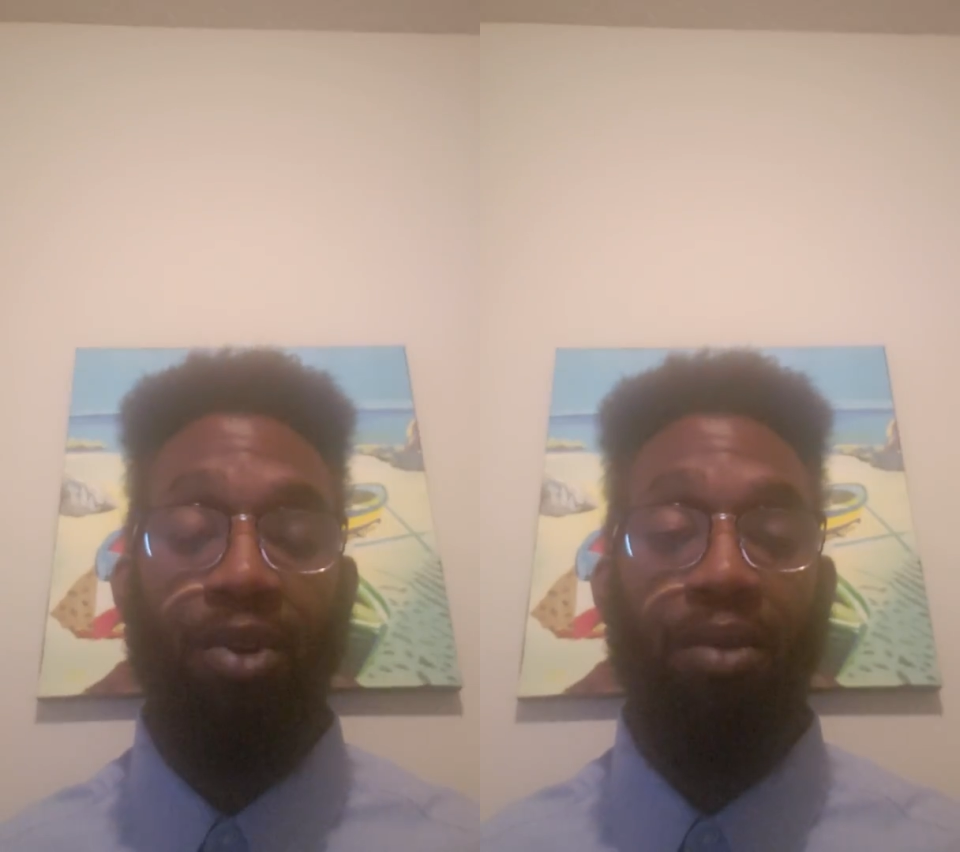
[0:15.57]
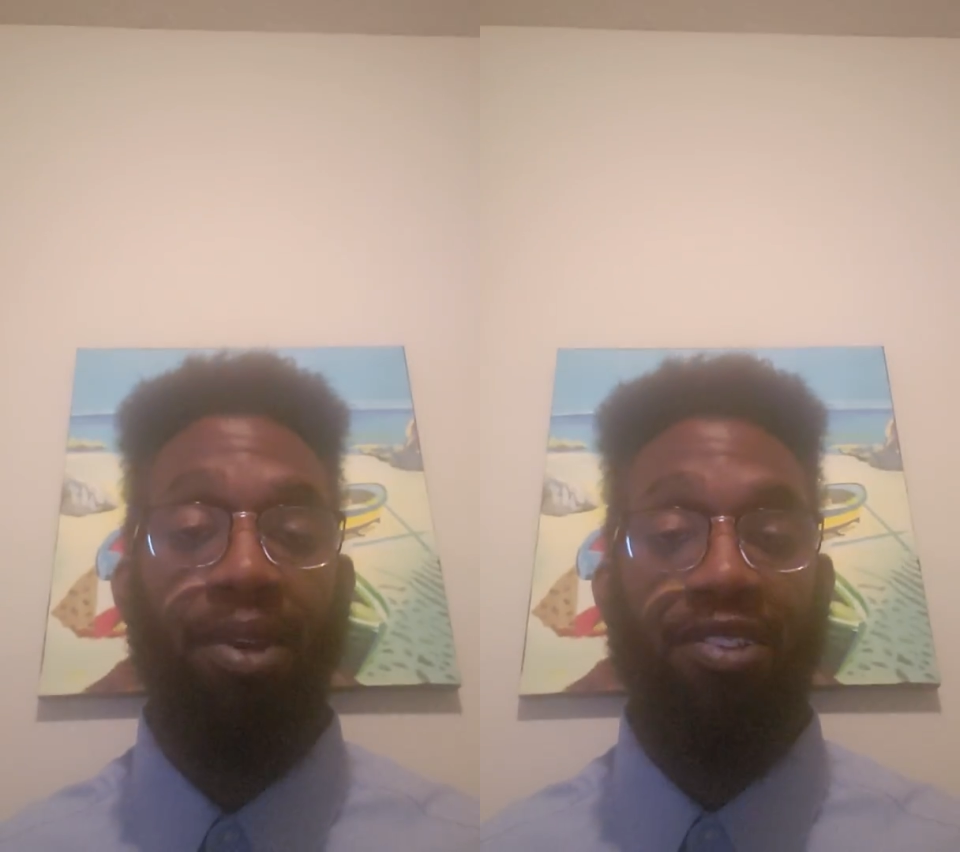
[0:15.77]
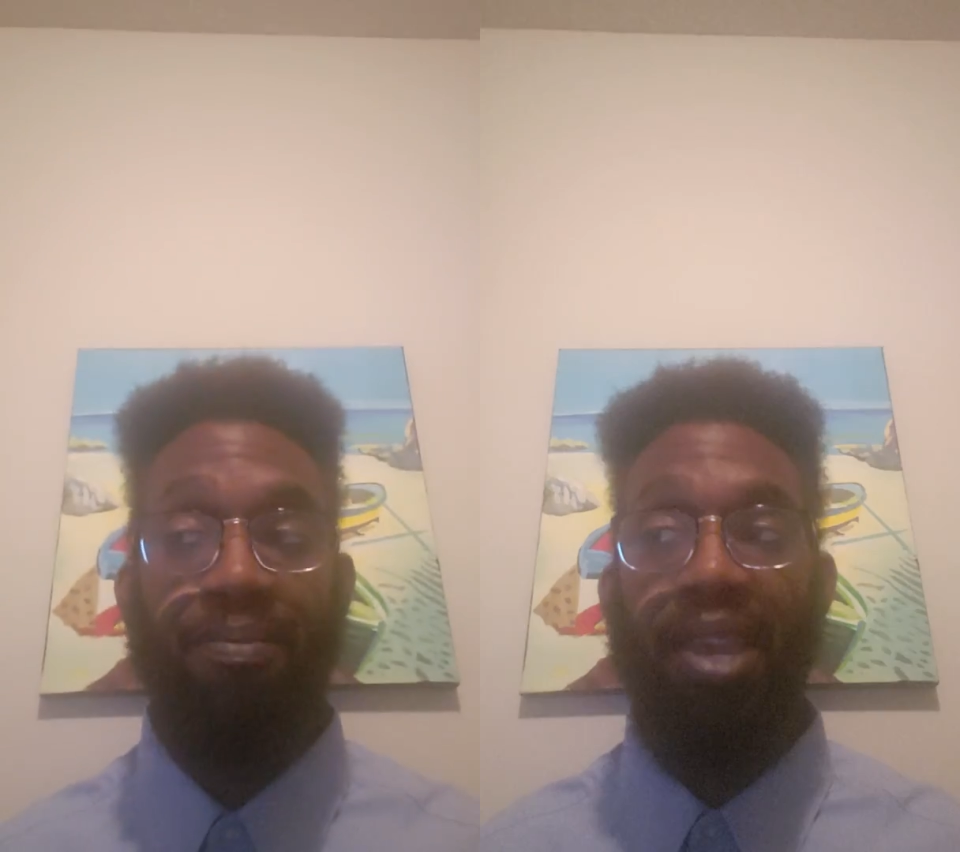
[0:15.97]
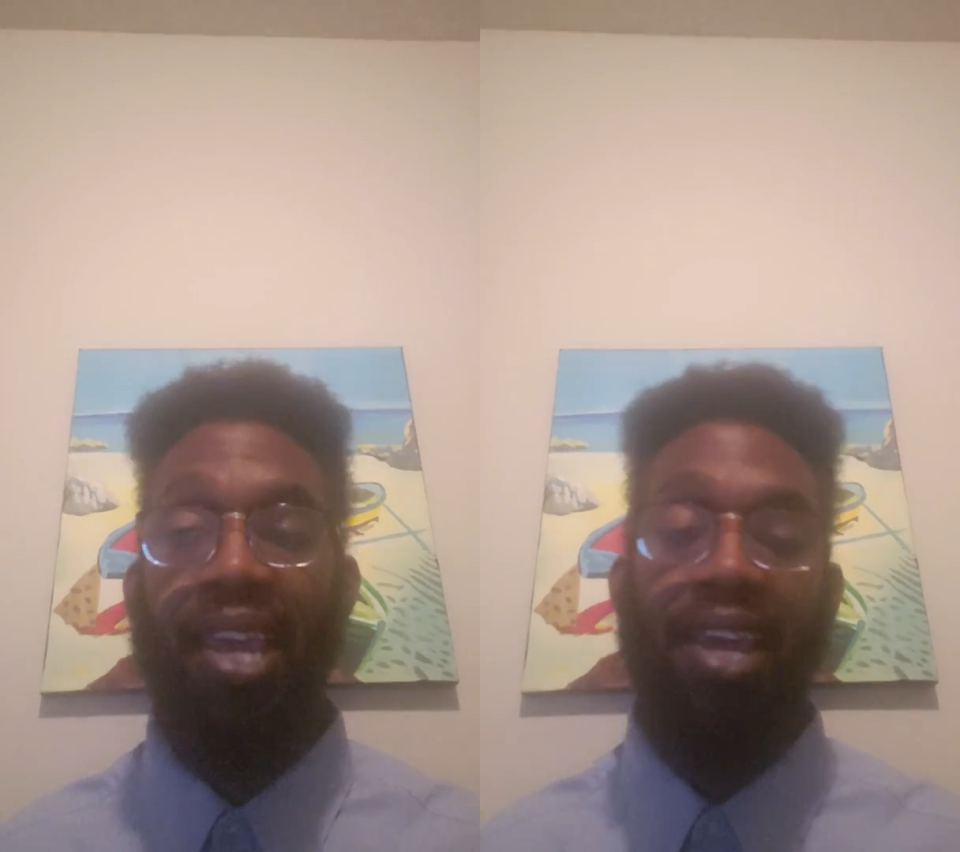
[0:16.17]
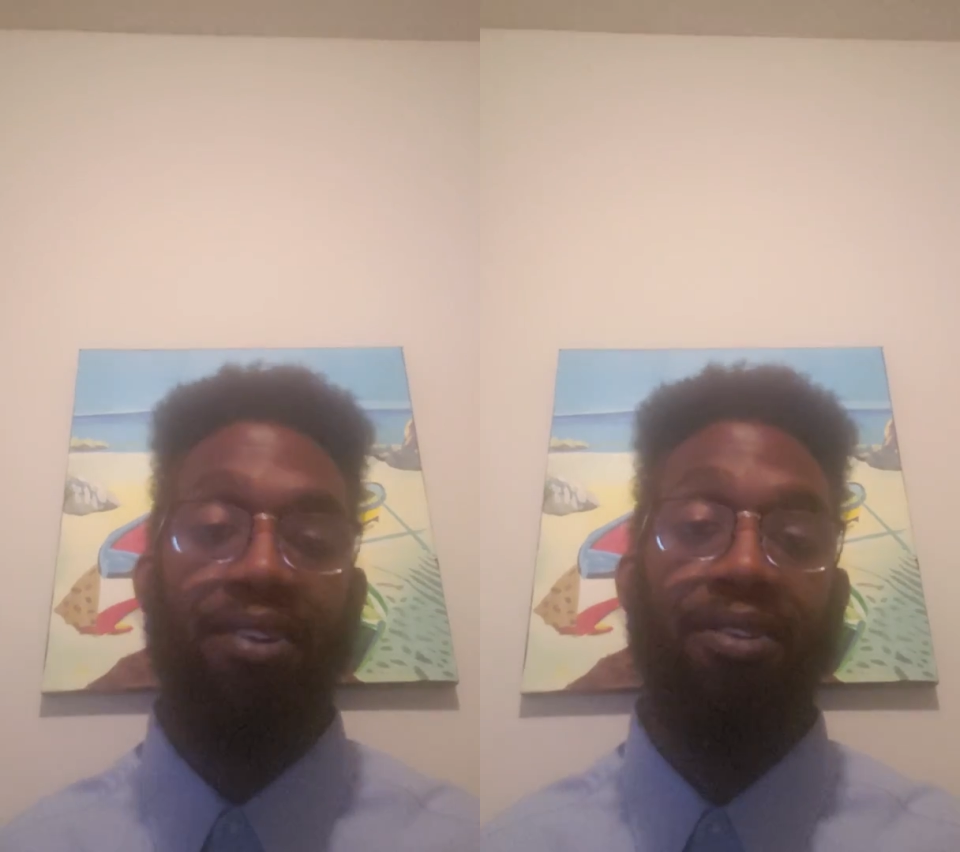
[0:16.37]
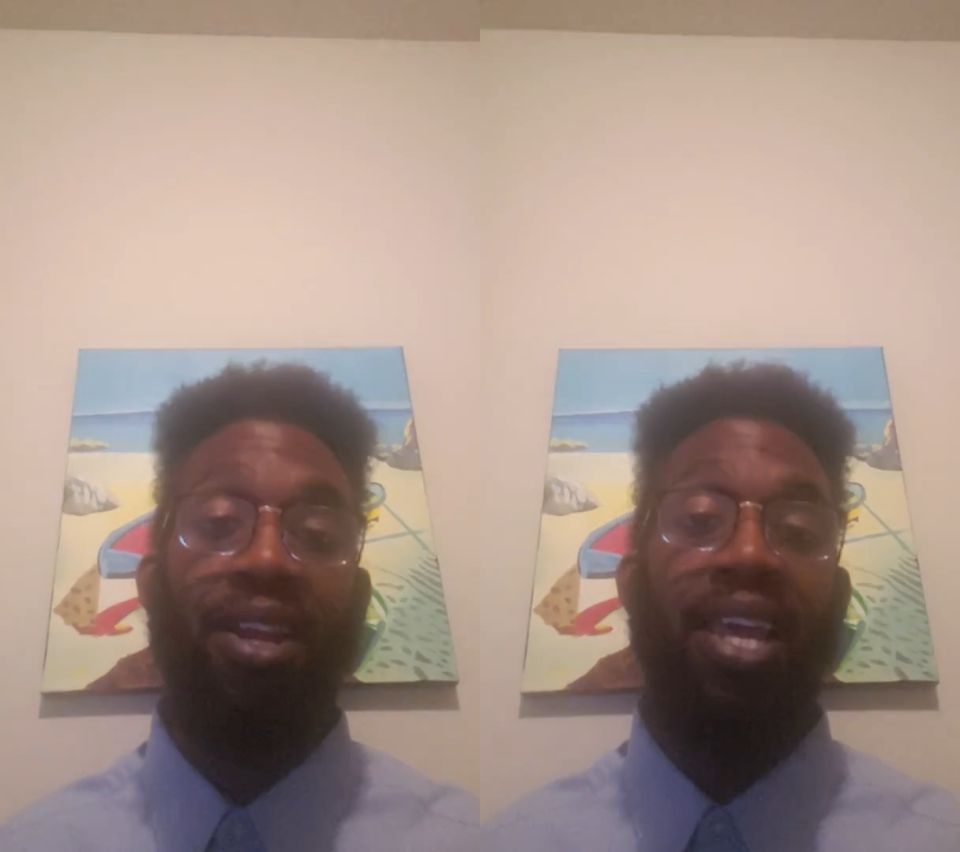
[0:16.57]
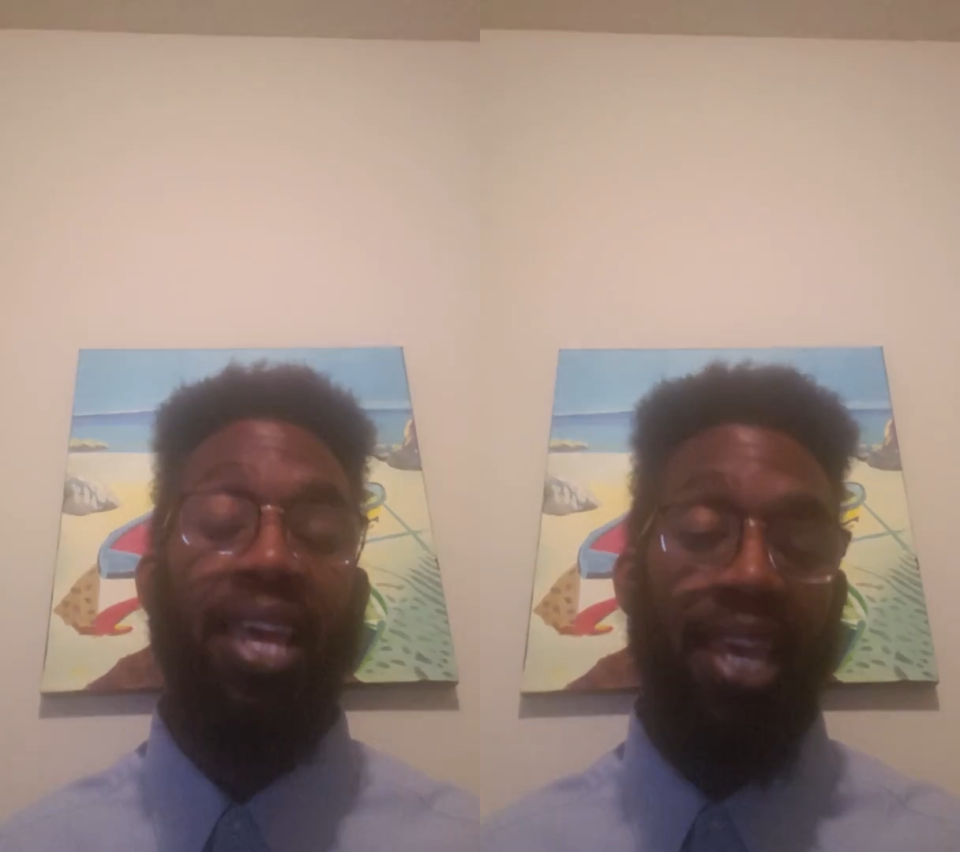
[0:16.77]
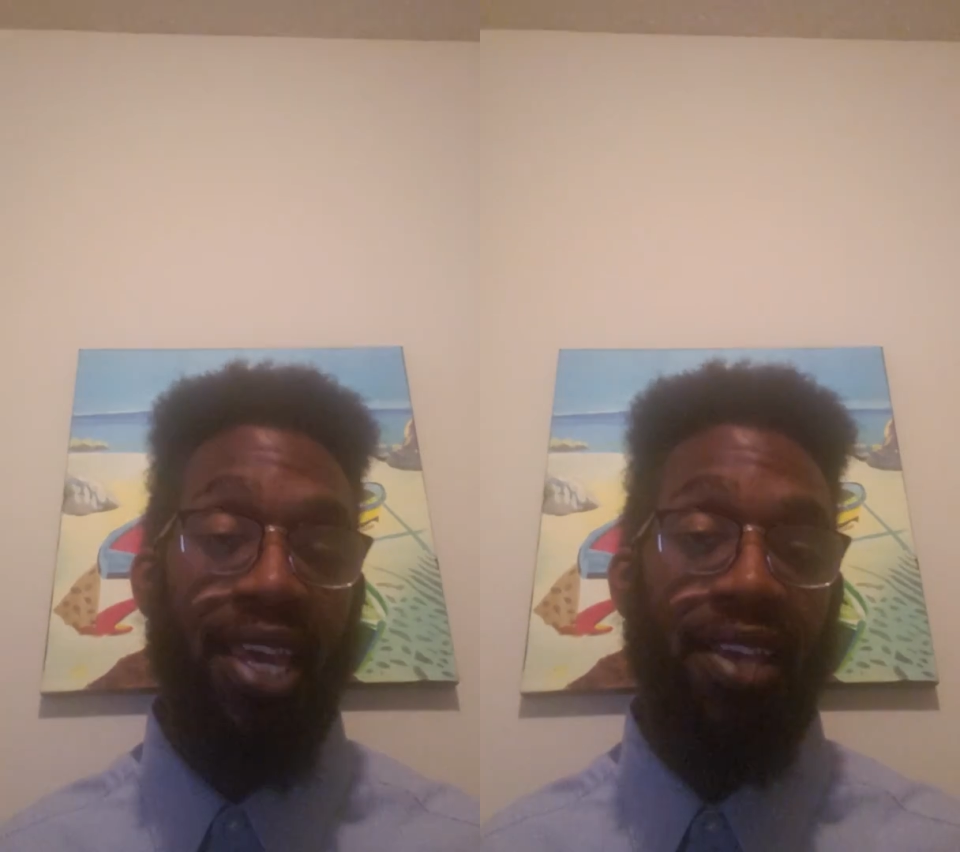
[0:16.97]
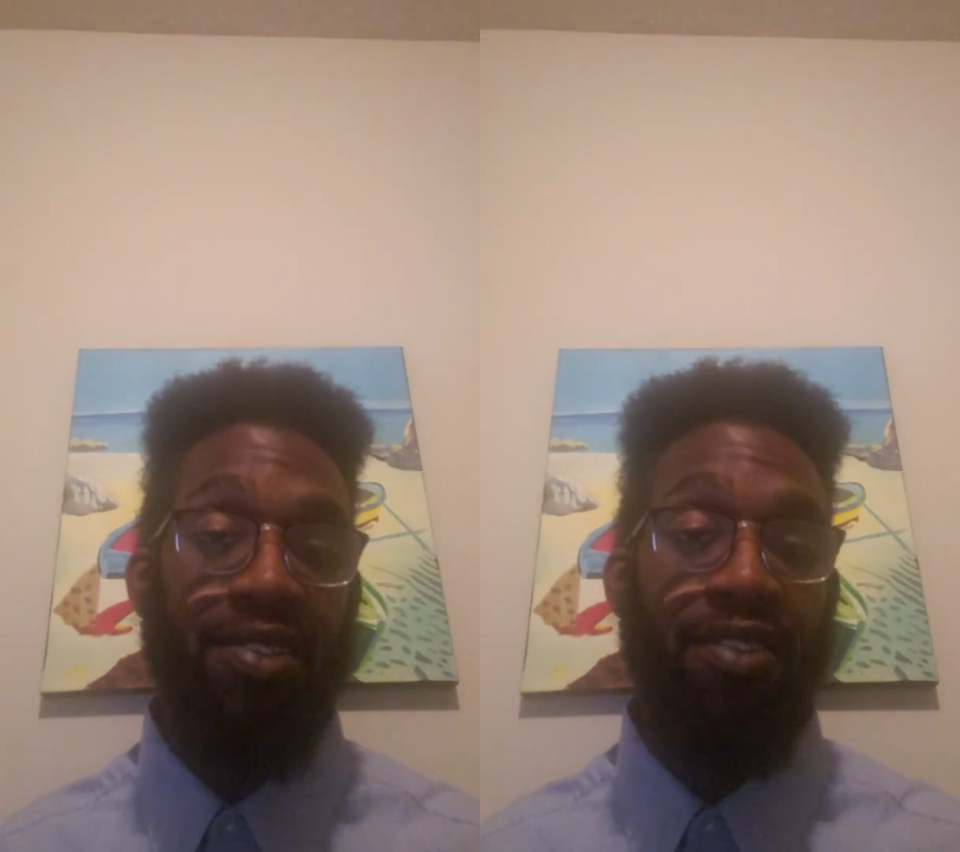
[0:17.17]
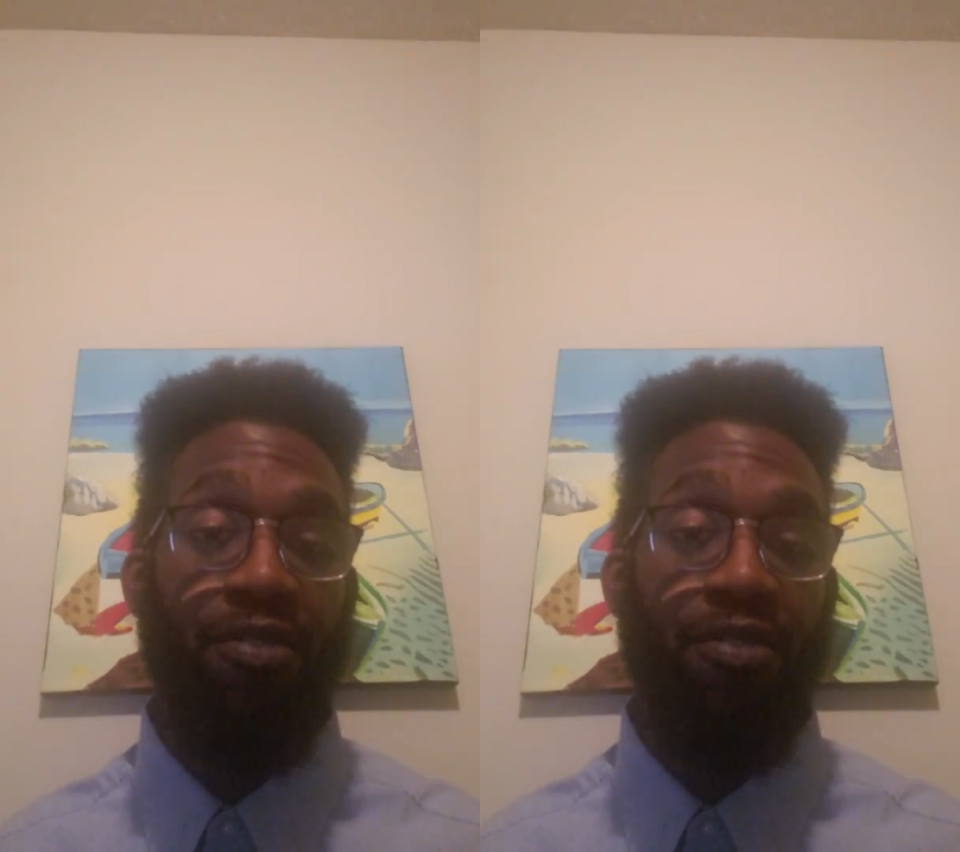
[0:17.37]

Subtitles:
what a resume header is.